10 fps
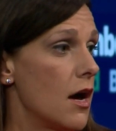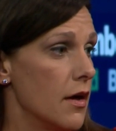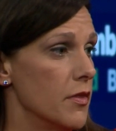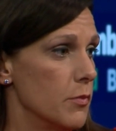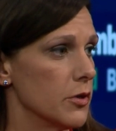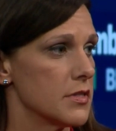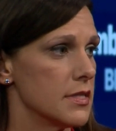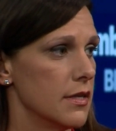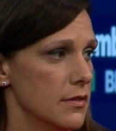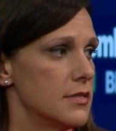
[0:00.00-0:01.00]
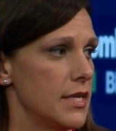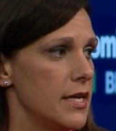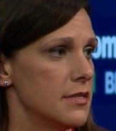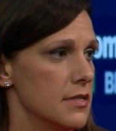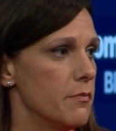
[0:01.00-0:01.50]
on the books in the
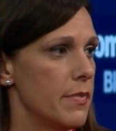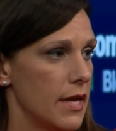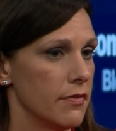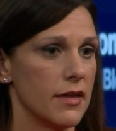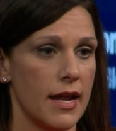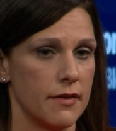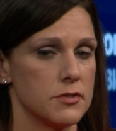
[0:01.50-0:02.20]
states that have